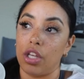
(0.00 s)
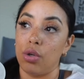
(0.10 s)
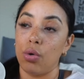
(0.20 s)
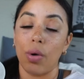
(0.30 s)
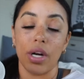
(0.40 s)

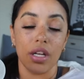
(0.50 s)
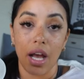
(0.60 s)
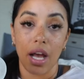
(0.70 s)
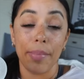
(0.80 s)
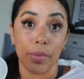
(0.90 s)
want to
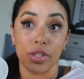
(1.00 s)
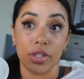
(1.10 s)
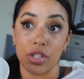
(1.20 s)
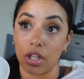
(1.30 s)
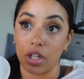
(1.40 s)
be able to
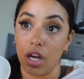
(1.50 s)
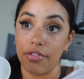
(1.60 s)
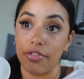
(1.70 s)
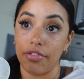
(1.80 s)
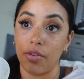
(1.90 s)
start off
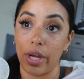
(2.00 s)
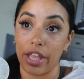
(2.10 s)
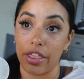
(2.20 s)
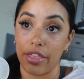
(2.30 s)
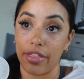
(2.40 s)
with
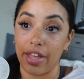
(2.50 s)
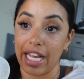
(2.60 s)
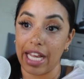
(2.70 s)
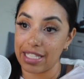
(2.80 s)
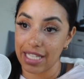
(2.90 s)
a
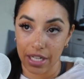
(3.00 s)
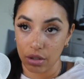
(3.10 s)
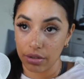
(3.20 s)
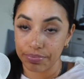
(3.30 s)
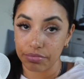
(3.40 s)
title.
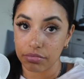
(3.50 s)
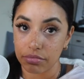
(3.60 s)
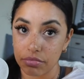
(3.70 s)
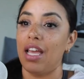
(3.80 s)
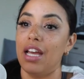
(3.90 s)

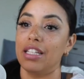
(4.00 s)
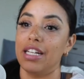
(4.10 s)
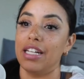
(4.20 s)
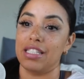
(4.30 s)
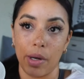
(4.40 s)
The next
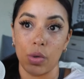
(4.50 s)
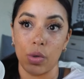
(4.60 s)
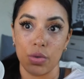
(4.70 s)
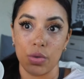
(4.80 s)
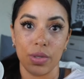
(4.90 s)
thing, what to
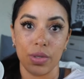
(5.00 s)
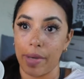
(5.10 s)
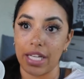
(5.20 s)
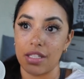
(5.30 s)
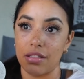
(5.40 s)

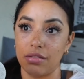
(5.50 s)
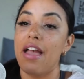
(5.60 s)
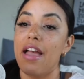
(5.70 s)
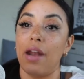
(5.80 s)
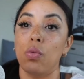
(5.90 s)
expect.
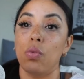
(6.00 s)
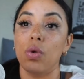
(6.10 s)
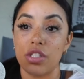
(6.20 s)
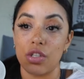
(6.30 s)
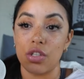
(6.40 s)
And once
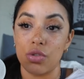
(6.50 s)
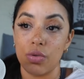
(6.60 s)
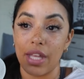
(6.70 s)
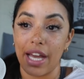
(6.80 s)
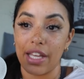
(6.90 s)
you do
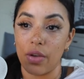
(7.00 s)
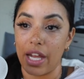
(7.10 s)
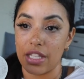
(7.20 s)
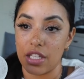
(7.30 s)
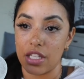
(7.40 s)
that, you get
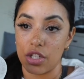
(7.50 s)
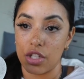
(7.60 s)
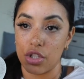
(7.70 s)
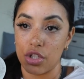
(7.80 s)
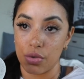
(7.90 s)
into the
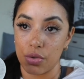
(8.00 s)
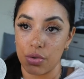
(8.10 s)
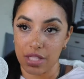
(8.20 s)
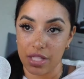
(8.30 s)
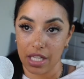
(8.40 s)

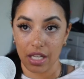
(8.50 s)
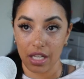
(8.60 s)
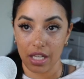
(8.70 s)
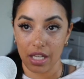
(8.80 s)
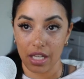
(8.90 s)
juicy
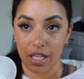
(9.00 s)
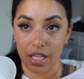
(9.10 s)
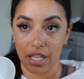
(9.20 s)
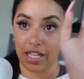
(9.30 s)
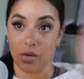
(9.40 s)

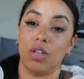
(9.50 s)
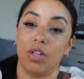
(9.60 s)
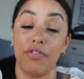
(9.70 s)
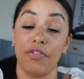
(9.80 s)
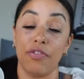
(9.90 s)
details.
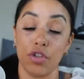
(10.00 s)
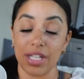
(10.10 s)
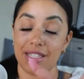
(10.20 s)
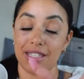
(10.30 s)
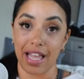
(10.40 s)
If you're doing a
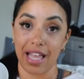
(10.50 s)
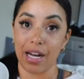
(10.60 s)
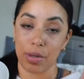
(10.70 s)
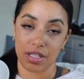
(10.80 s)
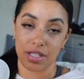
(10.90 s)
slide
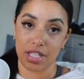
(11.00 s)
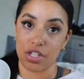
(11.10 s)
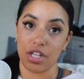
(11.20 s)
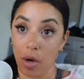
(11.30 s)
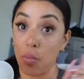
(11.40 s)

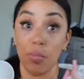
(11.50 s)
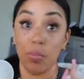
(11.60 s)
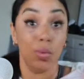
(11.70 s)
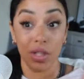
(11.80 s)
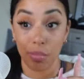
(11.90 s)
presentation,
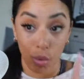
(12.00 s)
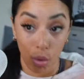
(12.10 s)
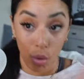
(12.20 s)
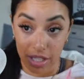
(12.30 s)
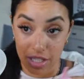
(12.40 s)
bullet
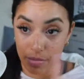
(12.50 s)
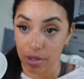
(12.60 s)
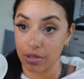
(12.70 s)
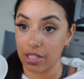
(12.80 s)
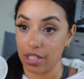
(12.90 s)
points
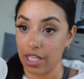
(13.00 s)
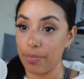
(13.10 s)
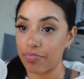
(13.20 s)
mostly,